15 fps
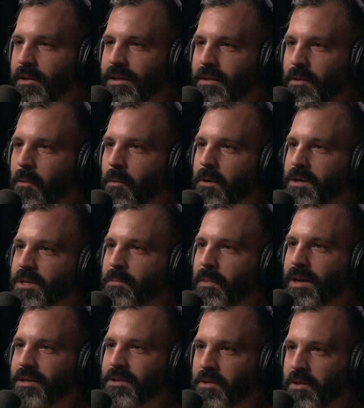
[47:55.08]
in the worst
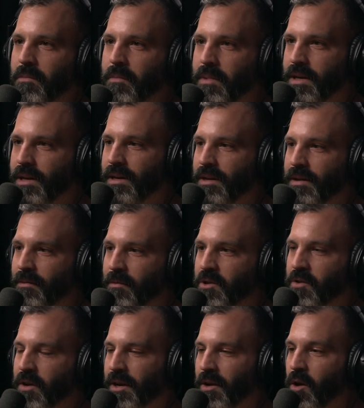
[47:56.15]
place you can be. We're
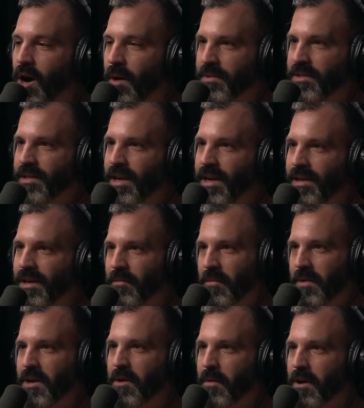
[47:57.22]
trying to go upstate,
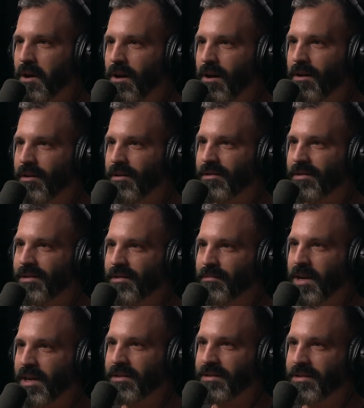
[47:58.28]
and here we are yeah.
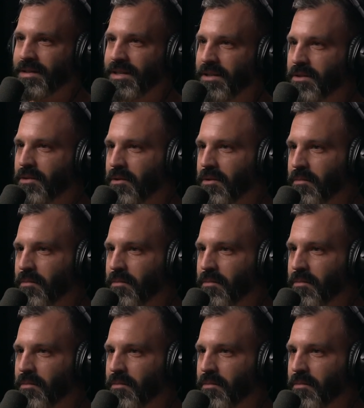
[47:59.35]
making this detour in